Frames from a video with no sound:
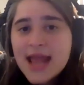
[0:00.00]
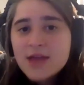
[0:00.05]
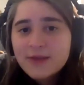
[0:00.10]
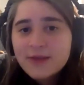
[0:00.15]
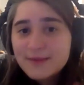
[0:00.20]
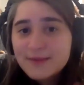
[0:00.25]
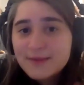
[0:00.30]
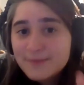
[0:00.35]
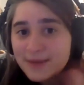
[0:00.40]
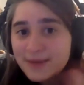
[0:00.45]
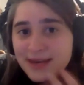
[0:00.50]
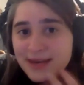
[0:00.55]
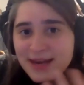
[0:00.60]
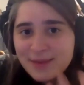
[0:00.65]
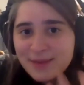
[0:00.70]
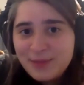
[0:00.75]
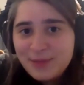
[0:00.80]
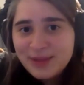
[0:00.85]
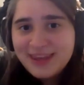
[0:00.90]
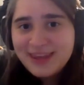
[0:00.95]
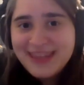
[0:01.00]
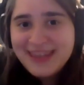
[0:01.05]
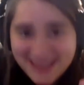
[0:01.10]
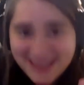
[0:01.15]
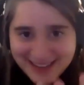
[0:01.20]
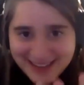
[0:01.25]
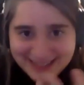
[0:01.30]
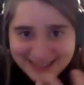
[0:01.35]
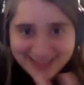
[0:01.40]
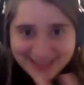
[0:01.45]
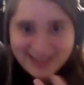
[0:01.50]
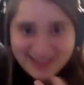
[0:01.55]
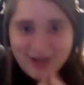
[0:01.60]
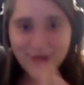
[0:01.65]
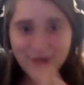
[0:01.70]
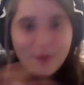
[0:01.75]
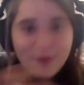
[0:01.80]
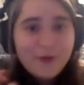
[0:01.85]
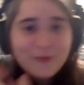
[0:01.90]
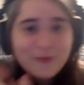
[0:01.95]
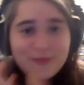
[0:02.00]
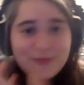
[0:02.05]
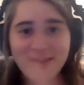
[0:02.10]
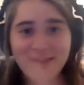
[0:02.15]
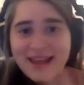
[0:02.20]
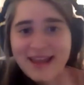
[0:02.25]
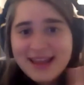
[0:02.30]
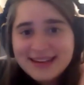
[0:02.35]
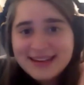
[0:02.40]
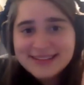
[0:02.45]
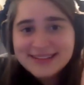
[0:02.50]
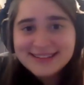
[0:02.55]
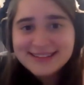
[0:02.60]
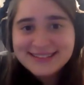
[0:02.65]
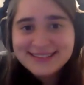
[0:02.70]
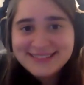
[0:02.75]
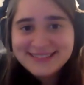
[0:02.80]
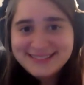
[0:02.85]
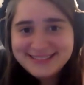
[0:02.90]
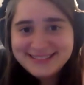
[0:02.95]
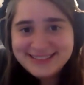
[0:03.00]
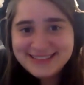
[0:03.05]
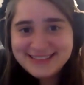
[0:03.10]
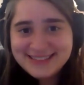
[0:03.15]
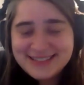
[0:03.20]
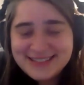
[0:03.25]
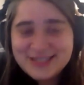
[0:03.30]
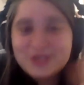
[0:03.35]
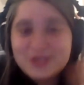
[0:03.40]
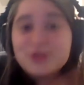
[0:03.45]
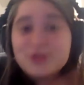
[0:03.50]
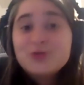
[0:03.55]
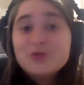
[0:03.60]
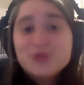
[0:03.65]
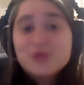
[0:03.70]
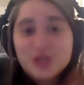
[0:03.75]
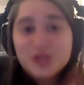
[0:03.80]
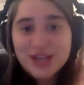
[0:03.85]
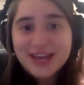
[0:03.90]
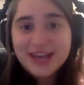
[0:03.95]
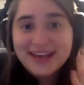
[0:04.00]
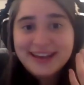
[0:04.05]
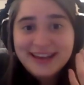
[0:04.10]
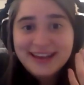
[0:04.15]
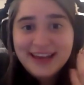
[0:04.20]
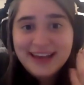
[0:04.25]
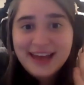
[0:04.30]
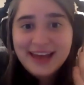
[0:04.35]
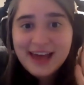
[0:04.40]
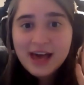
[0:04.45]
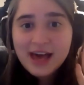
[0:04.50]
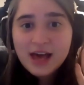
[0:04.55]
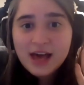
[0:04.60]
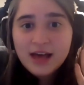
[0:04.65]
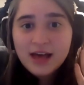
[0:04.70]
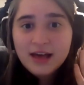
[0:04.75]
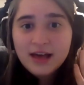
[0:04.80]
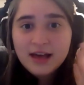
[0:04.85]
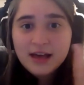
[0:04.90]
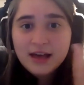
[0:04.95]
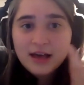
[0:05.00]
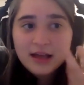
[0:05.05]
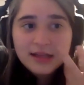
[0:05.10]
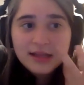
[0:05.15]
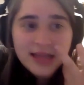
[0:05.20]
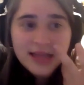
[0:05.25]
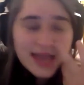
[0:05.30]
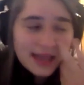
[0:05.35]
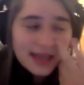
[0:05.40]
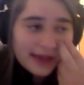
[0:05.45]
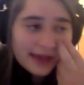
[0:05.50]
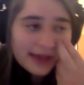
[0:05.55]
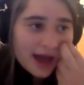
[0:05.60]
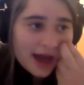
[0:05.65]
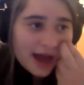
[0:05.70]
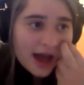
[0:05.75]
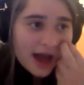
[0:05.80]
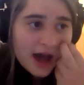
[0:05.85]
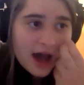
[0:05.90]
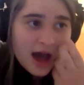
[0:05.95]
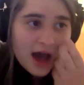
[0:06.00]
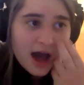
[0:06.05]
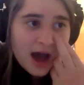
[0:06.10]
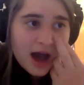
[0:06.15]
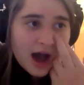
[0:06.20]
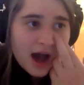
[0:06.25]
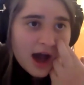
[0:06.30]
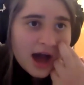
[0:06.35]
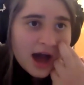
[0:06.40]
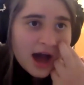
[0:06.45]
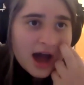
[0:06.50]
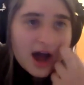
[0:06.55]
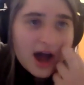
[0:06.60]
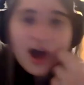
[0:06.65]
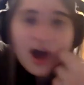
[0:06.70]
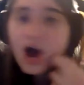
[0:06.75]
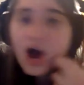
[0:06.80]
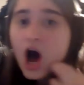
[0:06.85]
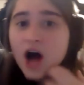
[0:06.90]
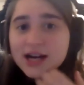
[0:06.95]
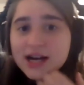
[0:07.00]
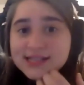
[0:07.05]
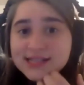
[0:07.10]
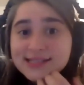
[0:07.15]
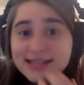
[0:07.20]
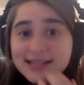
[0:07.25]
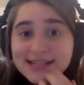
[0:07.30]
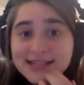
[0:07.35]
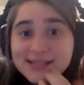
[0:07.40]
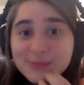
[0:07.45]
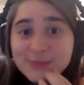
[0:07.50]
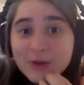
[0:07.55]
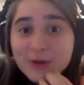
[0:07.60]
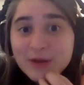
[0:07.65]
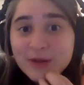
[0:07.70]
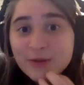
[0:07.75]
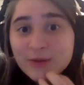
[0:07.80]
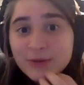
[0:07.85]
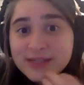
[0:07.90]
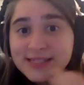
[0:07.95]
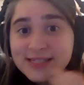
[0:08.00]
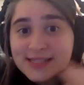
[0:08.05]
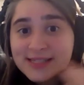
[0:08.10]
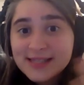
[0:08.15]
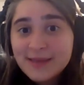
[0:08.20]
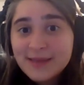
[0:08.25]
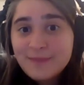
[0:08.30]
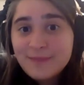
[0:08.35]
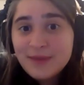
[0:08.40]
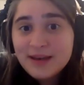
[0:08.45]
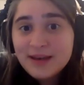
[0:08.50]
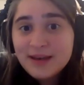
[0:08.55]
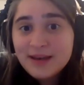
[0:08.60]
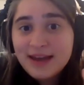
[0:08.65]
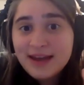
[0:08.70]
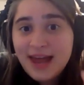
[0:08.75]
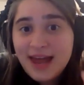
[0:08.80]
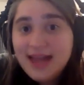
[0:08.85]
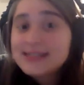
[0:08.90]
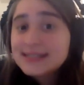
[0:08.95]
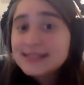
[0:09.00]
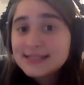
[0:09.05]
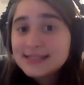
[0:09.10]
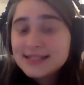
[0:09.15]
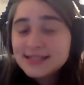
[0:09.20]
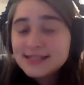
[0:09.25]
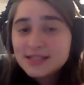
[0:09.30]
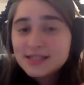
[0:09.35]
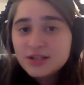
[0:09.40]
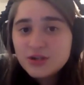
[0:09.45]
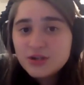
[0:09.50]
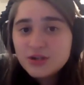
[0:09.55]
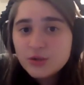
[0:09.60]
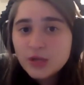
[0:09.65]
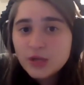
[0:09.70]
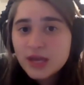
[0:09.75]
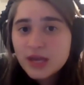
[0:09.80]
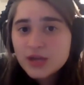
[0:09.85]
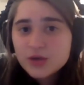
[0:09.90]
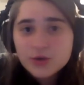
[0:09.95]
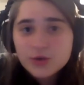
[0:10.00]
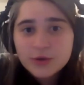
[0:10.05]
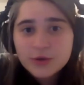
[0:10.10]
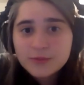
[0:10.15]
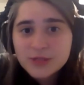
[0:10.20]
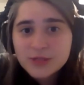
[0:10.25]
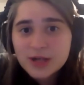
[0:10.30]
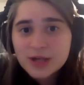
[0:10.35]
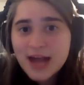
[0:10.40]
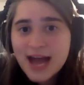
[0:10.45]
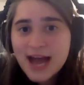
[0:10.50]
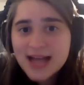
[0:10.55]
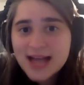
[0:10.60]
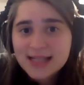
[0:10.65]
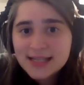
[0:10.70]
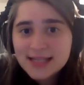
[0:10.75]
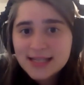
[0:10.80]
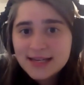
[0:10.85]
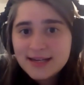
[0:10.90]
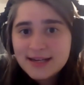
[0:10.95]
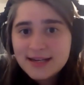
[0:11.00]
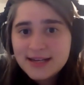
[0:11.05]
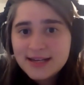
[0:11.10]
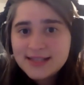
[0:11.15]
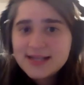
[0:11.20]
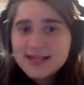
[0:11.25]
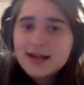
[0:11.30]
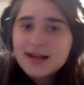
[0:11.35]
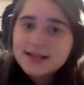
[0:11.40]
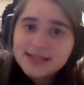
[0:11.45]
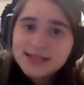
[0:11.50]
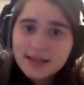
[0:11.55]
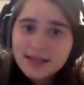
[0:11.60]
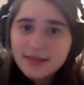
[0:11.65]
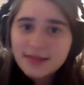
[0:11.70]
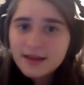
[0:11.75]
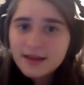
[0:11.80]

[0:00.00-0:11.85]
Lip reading: you can manipulate your own brain to do shit. Like, honestly, it's one of the reasons I've been hesitant to do like shrooms or acid. It's not because